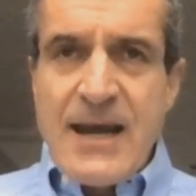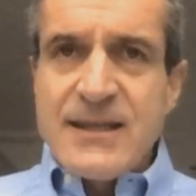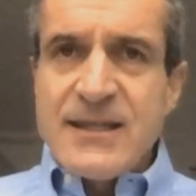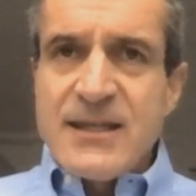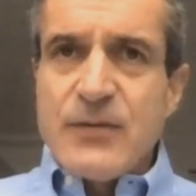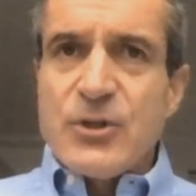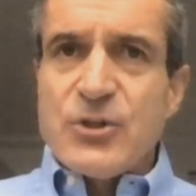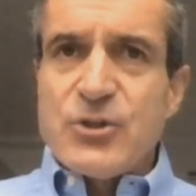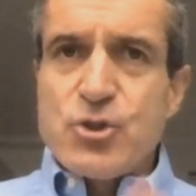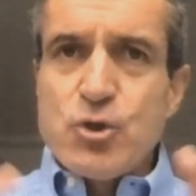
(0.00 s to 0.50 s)

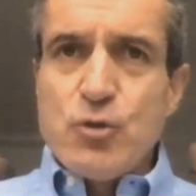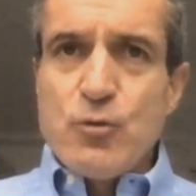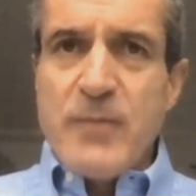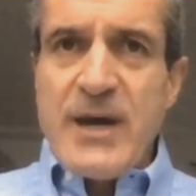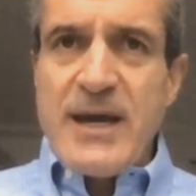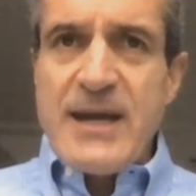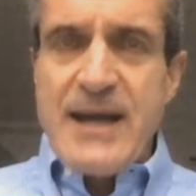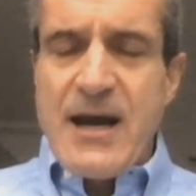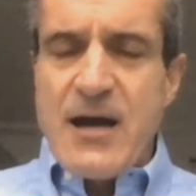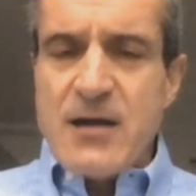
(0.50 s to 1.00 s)
And there were two
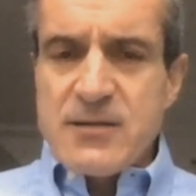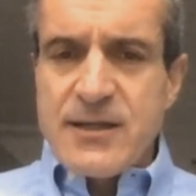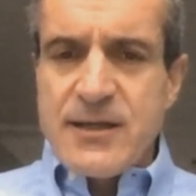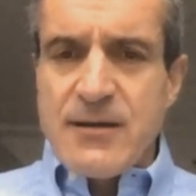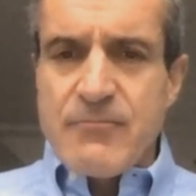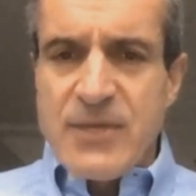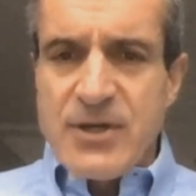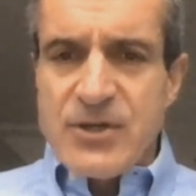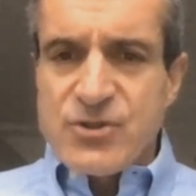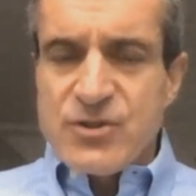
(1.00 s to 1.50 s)
main
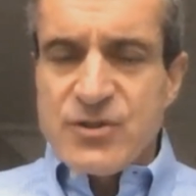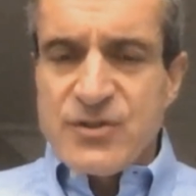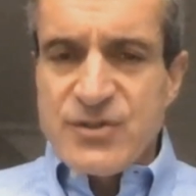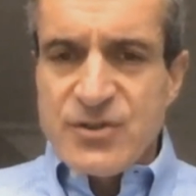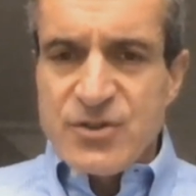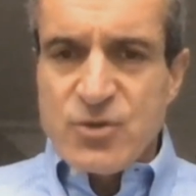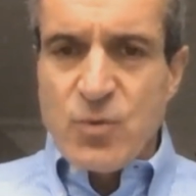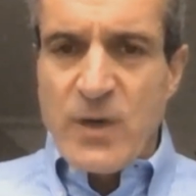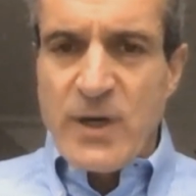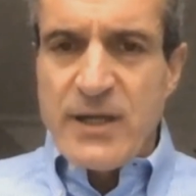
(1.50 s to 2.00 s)
outcome
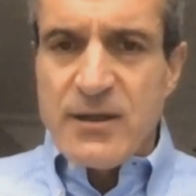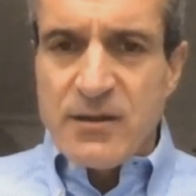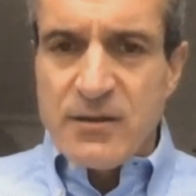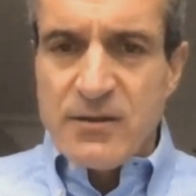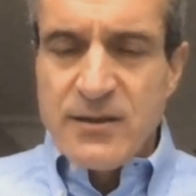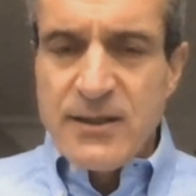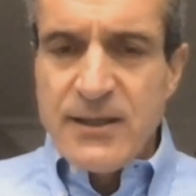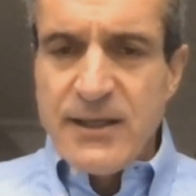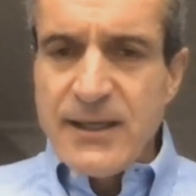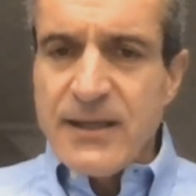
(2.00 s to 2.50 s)
measures as
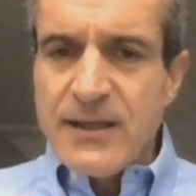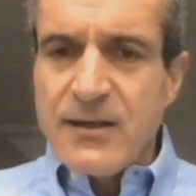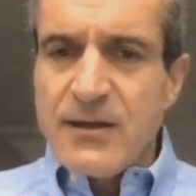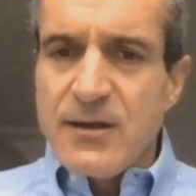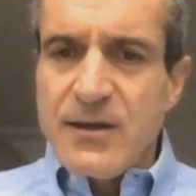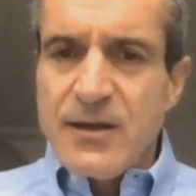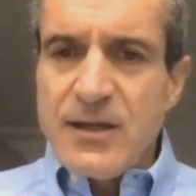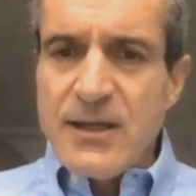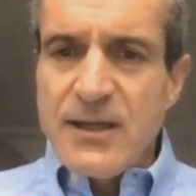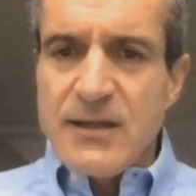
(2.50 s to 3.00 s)
well
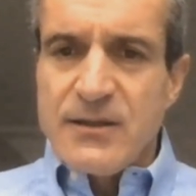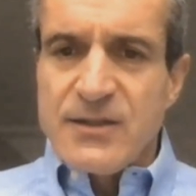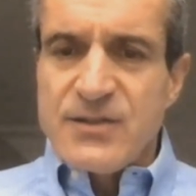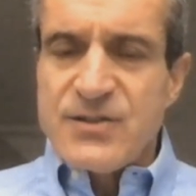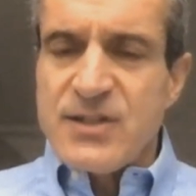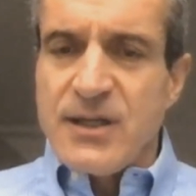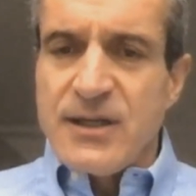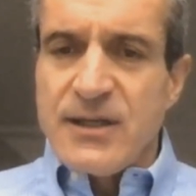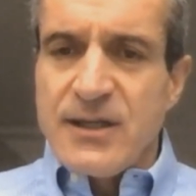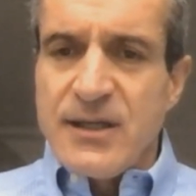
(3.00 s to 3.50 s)
in
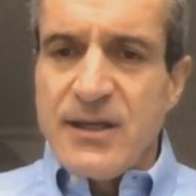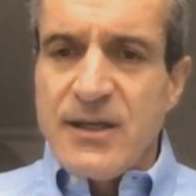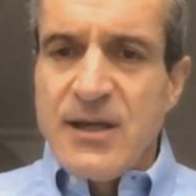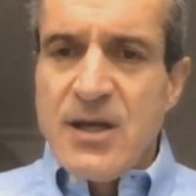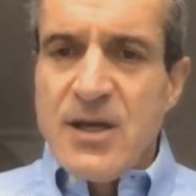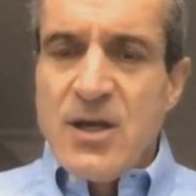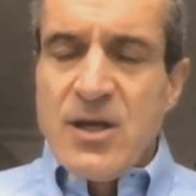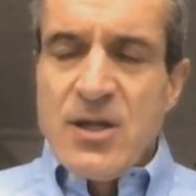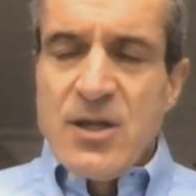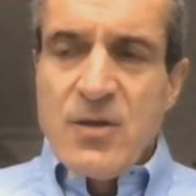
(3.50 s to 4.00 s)
the study.
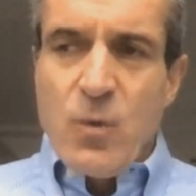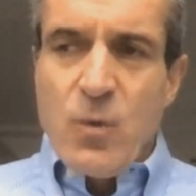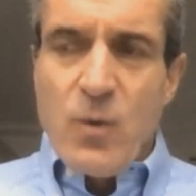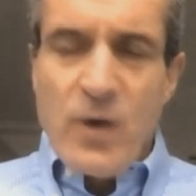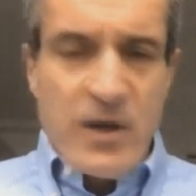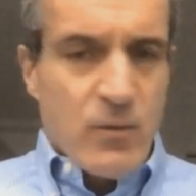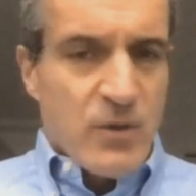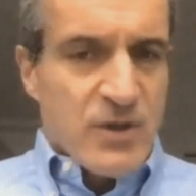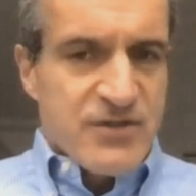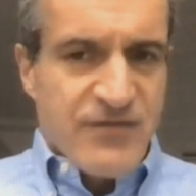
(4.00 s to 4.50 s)

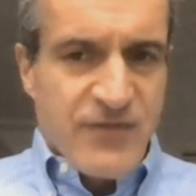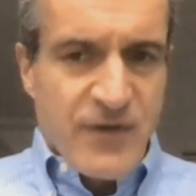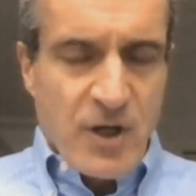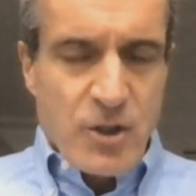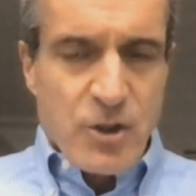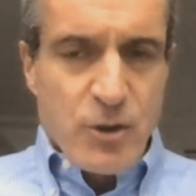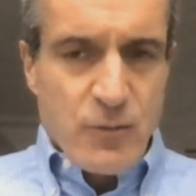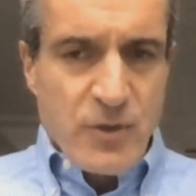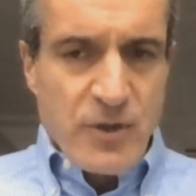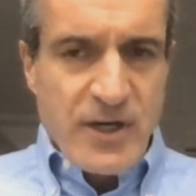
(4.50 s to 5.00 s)
One was
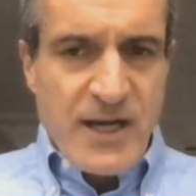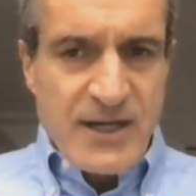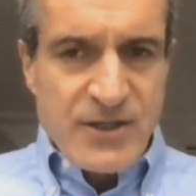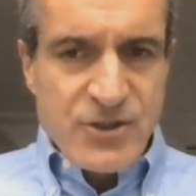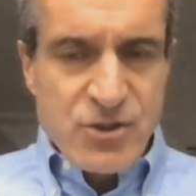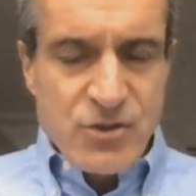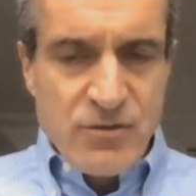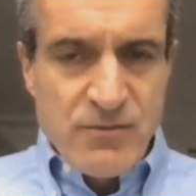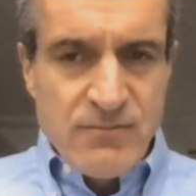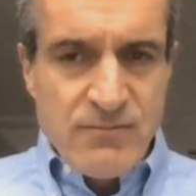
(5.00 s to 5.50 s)
volume
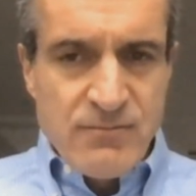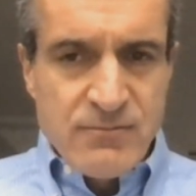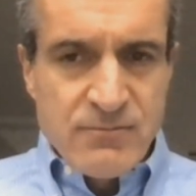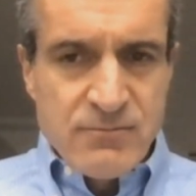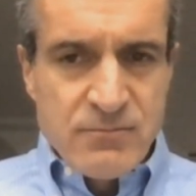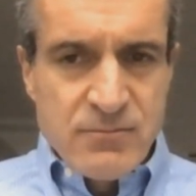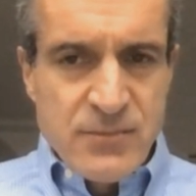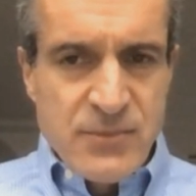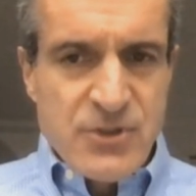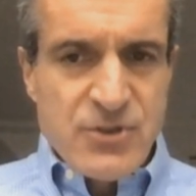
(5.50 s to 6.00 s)
reduction,
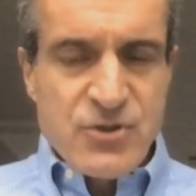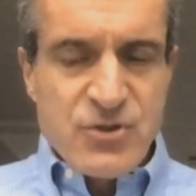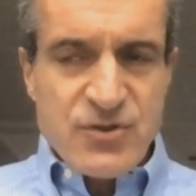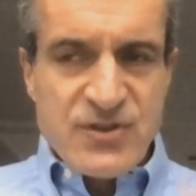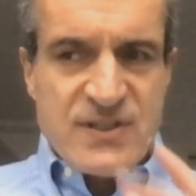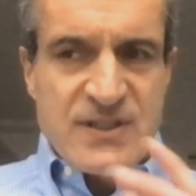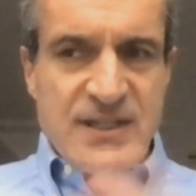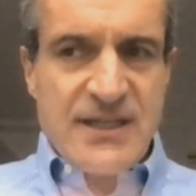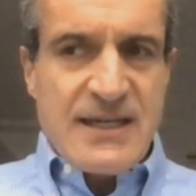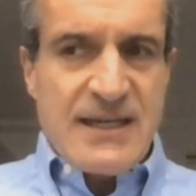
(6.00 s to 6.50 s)
to
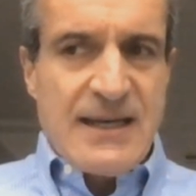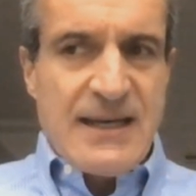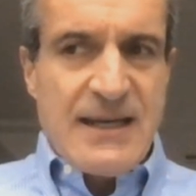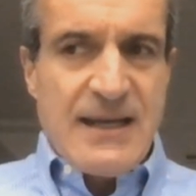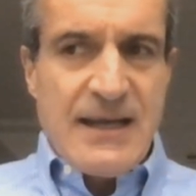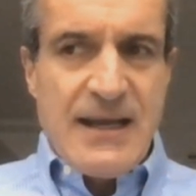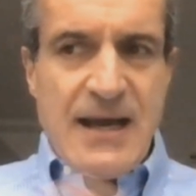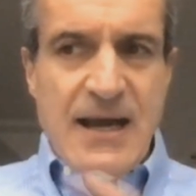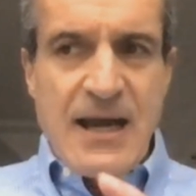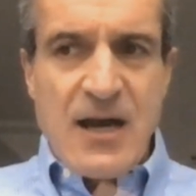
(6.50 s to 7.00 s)

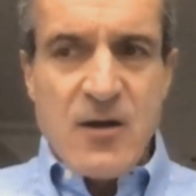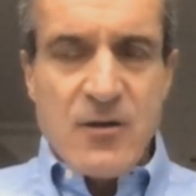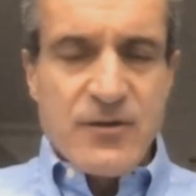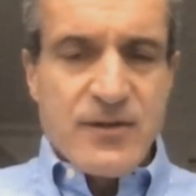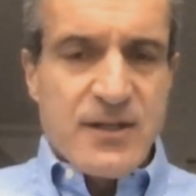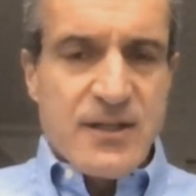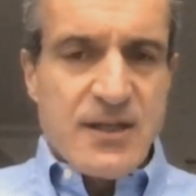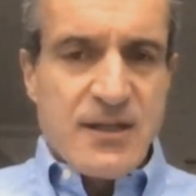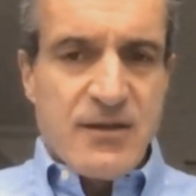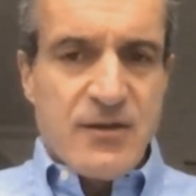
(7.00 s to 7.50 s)
see how
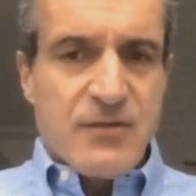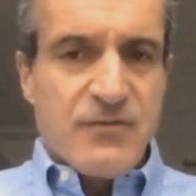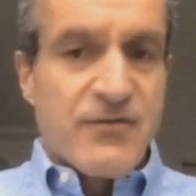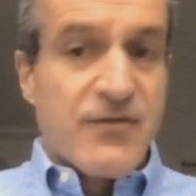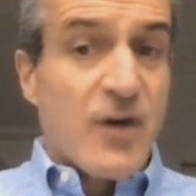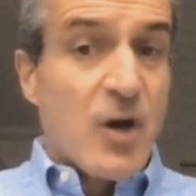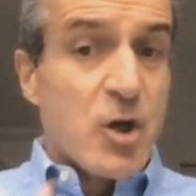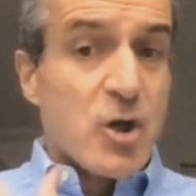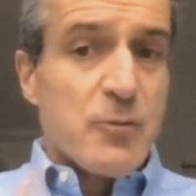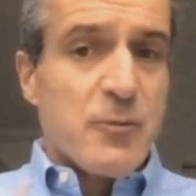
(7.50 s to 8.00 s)
the
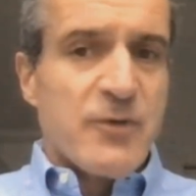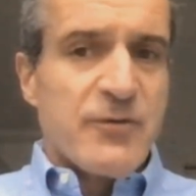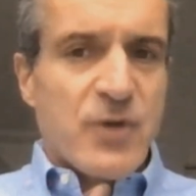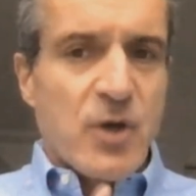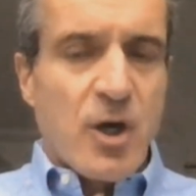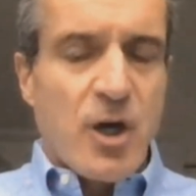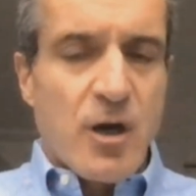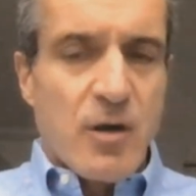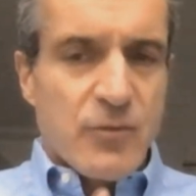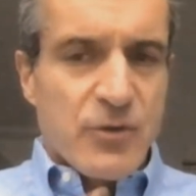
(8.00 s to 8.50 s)
volume
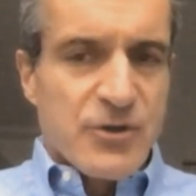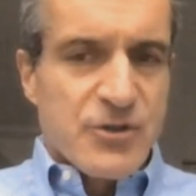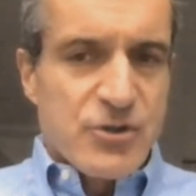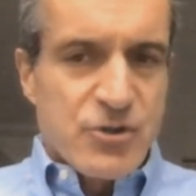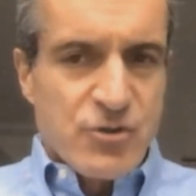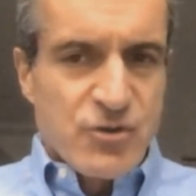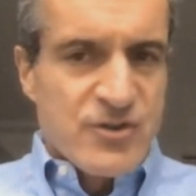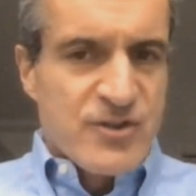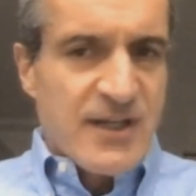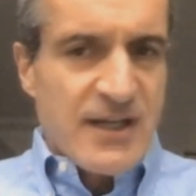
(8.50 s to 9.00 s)
of the arm
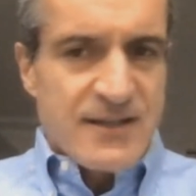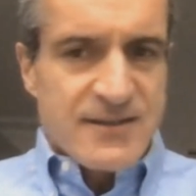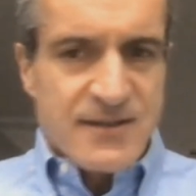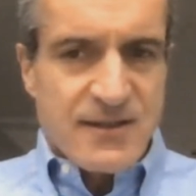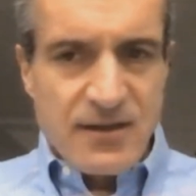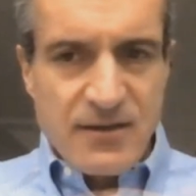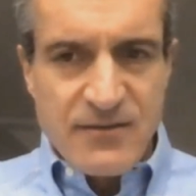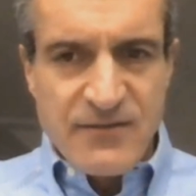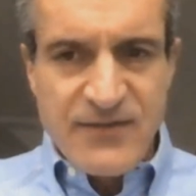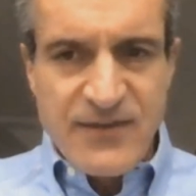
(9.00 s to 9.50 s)
reduced as
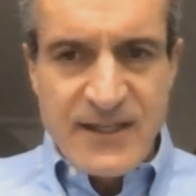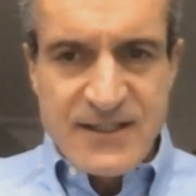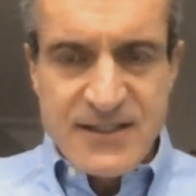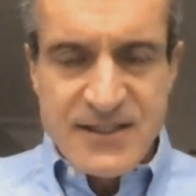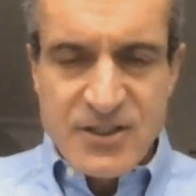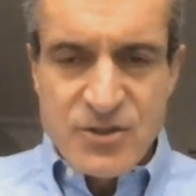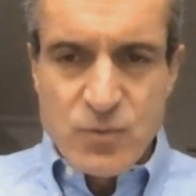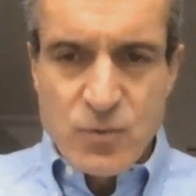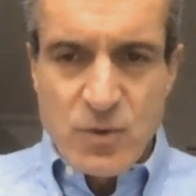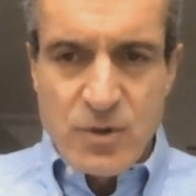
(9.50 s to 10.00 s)
the
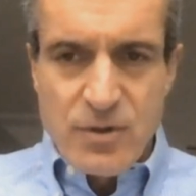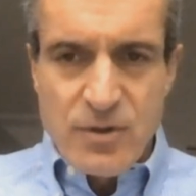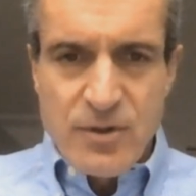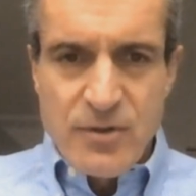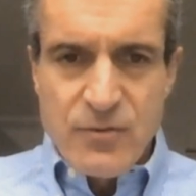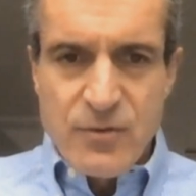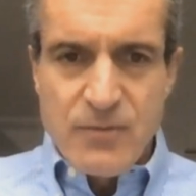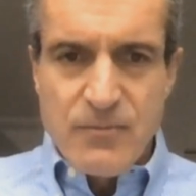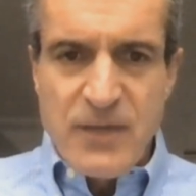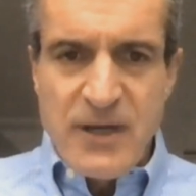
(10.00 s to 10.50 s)
lymphatics were
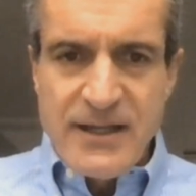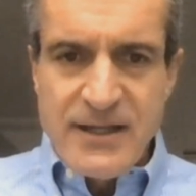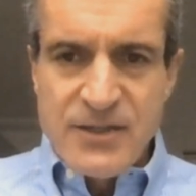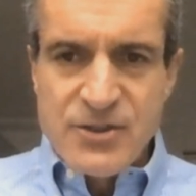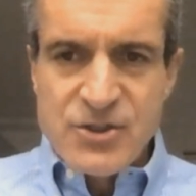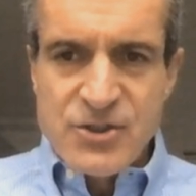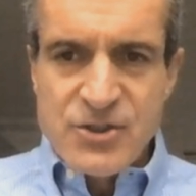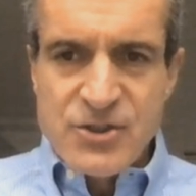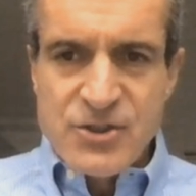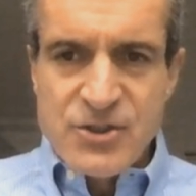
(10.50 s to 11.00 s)

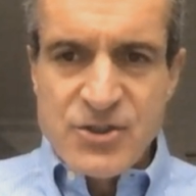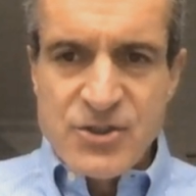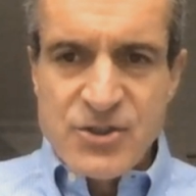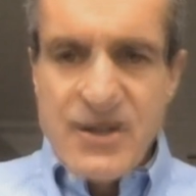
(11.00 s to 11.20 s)
replenished.